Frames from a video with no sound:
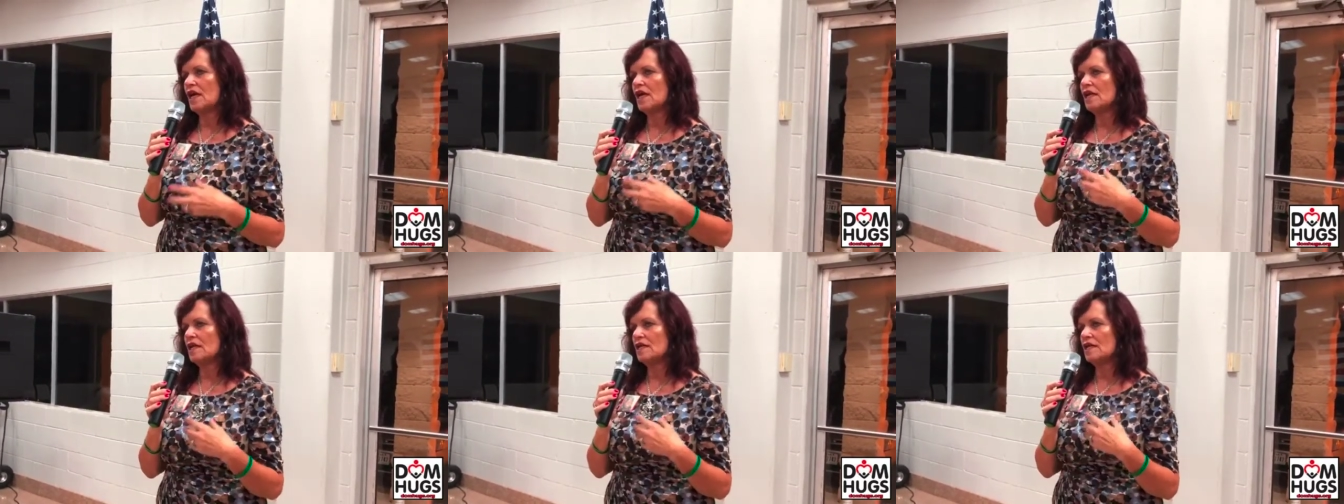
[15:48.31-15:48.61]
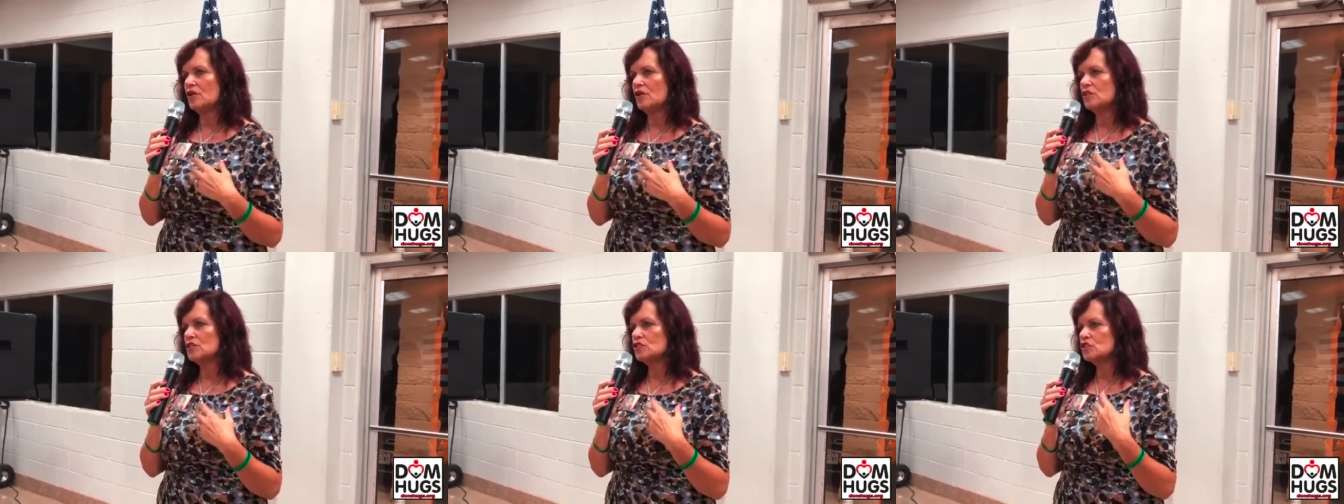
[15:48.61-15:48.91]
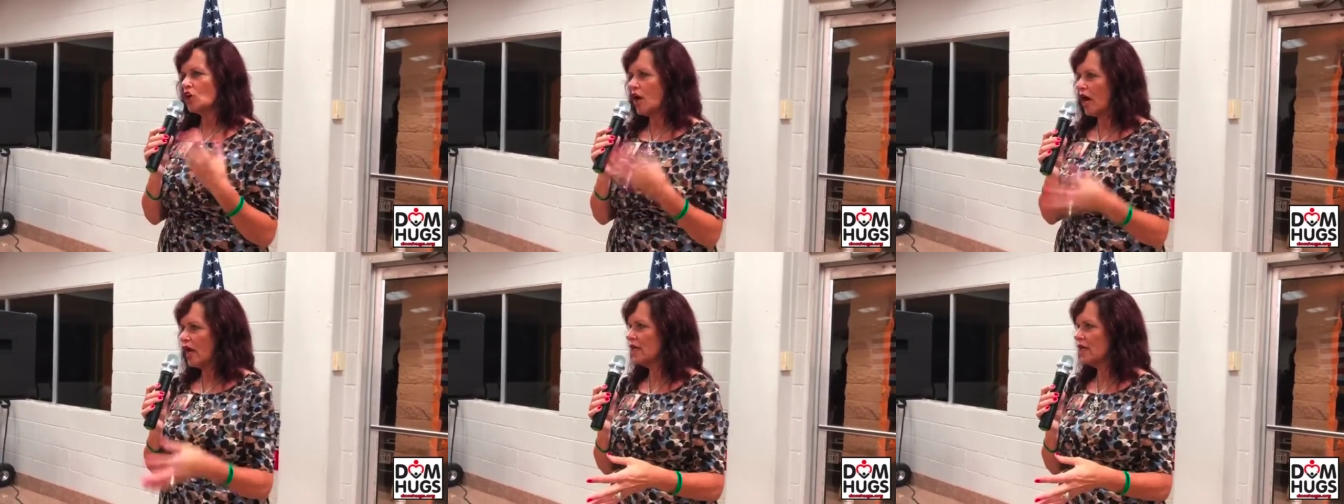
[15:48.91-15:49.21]
and your
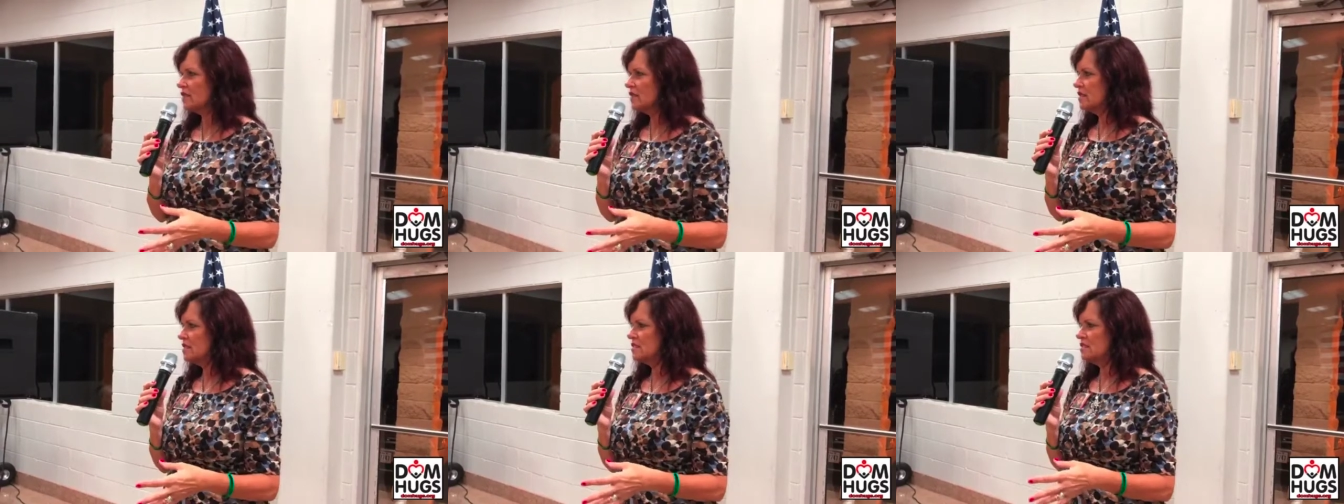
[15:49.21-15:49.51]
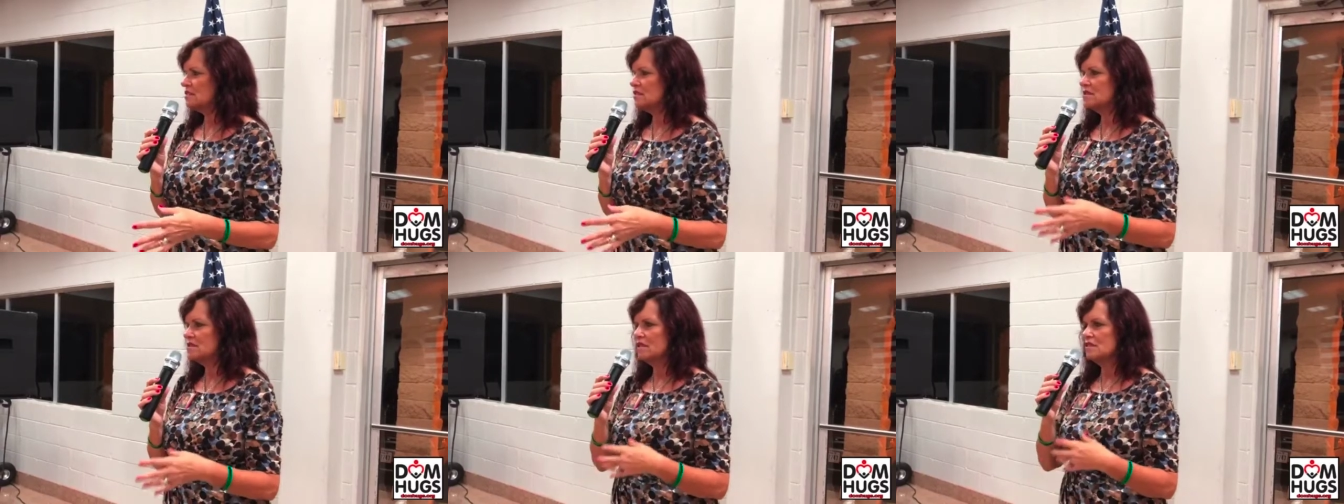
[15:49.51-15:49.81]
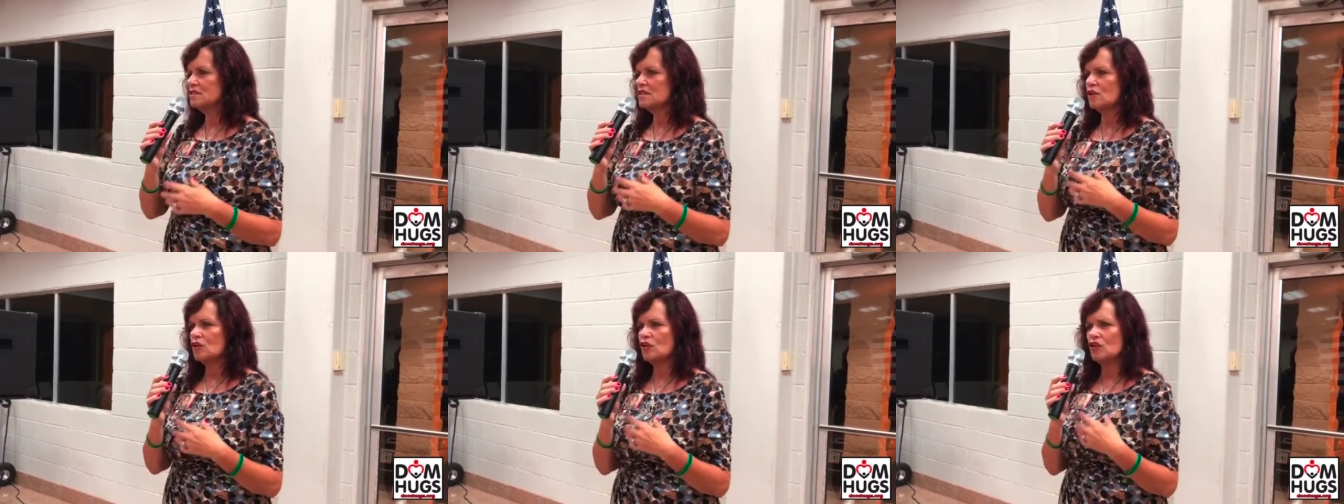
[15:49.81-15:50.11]
child
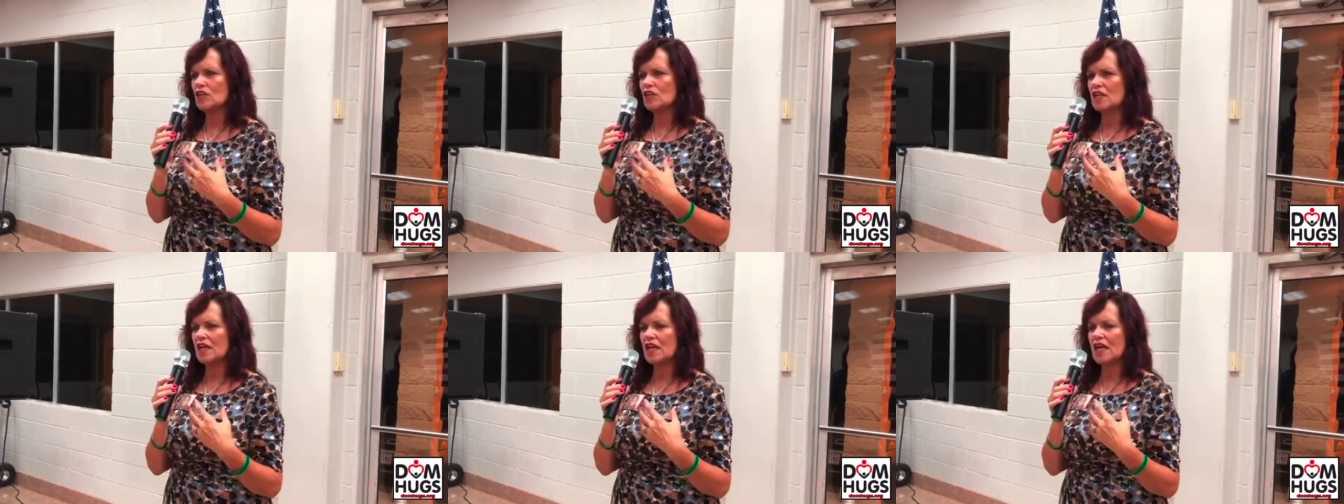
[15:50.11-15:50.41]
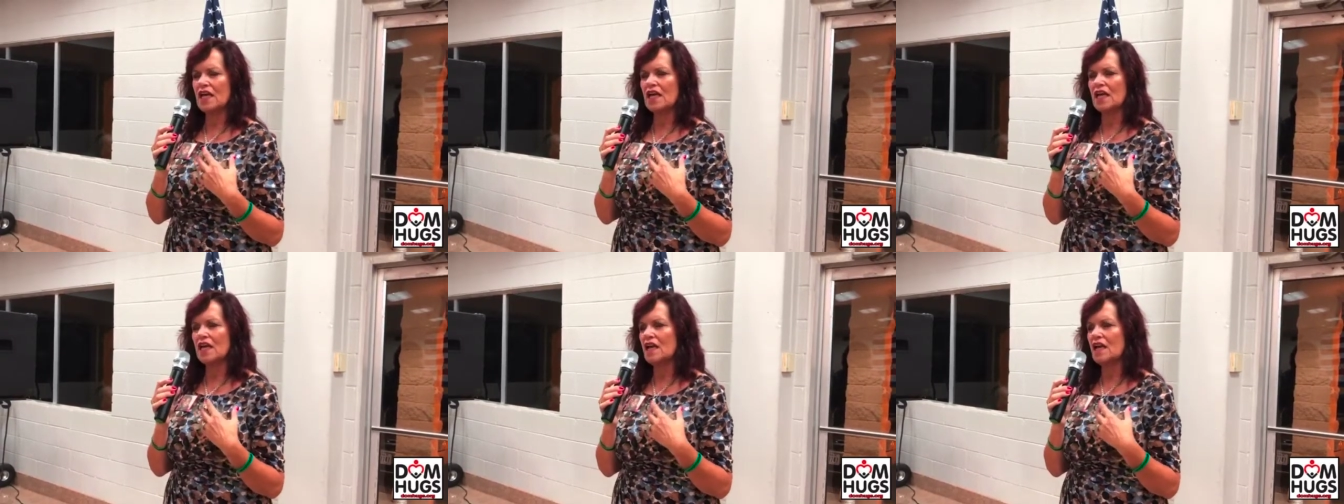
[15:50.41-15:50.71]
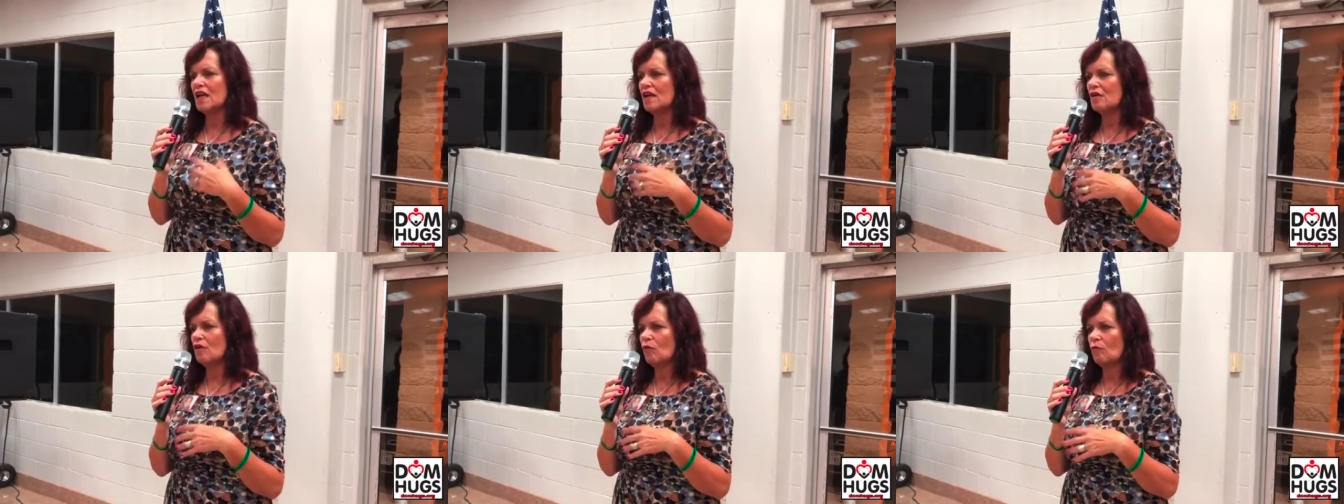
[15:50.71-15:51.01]
is a good
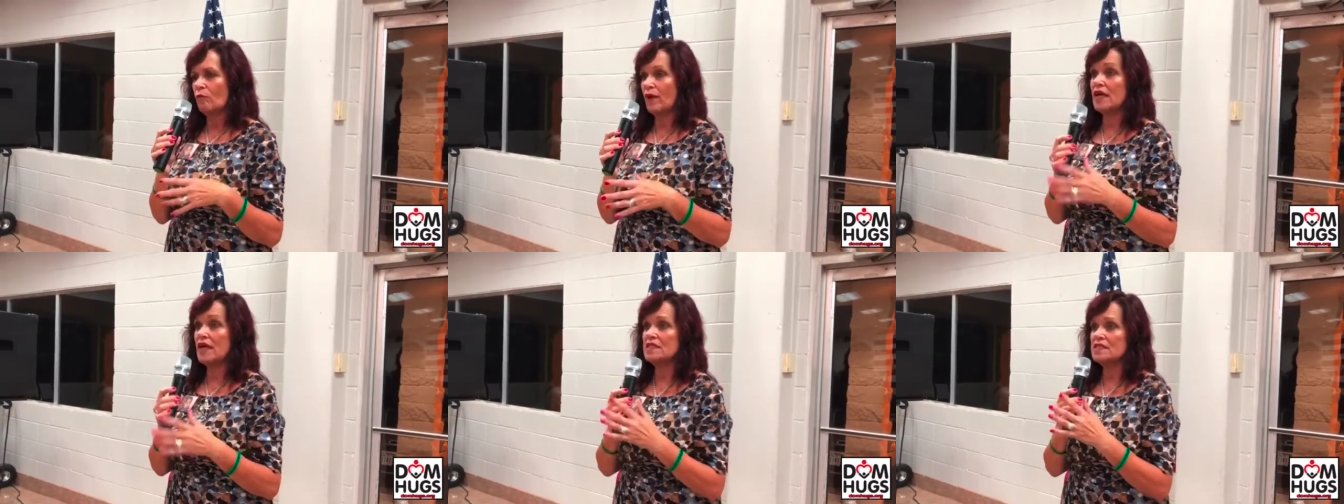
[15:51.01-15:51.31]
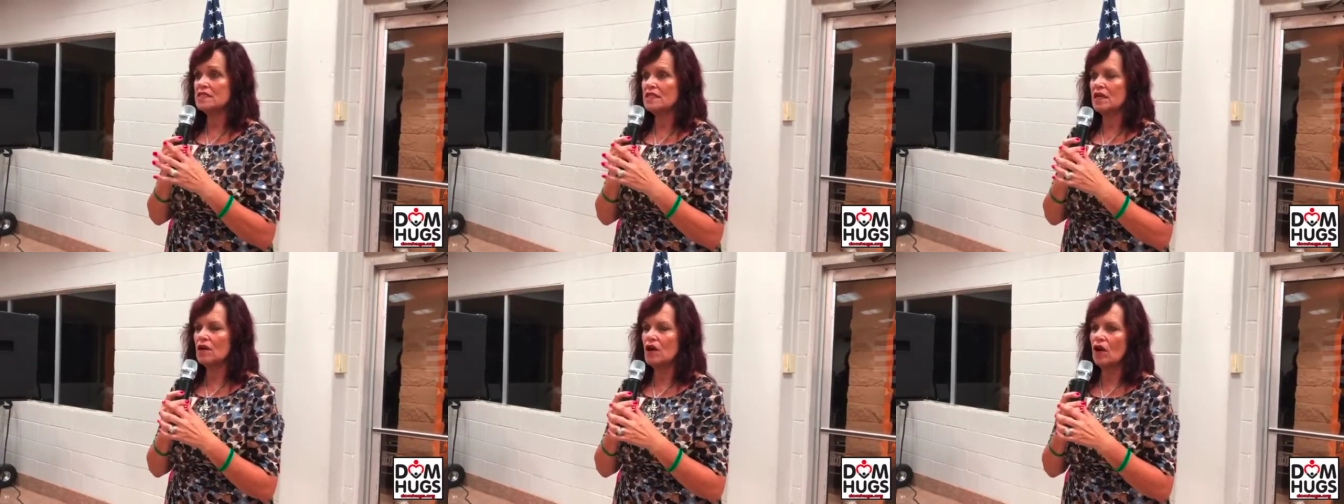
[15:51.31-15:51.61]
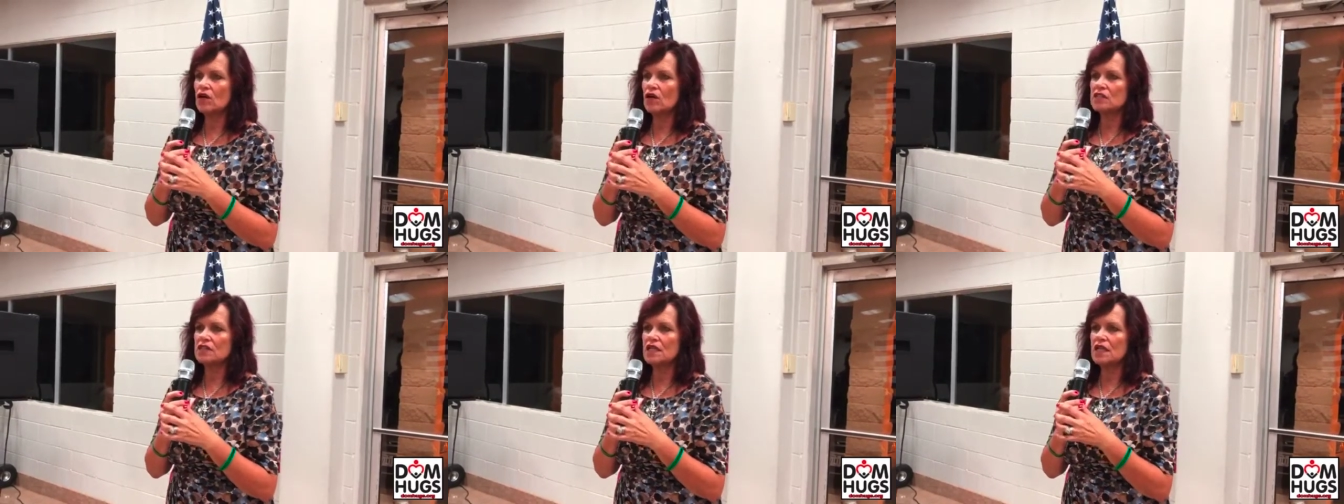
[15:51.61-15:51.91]
kid and obeys the
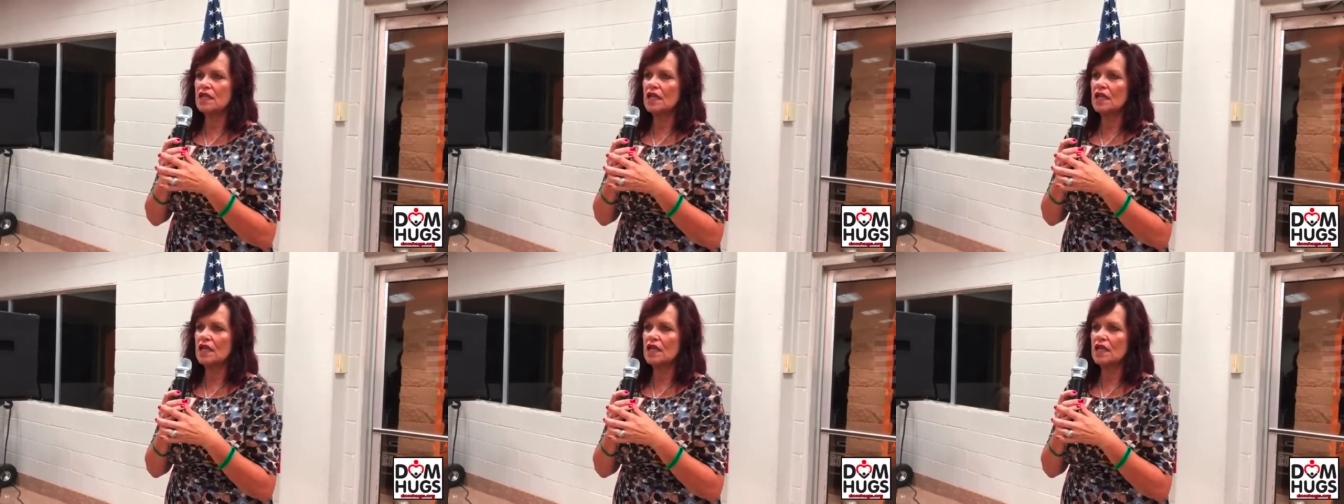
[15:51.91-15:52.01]
laws,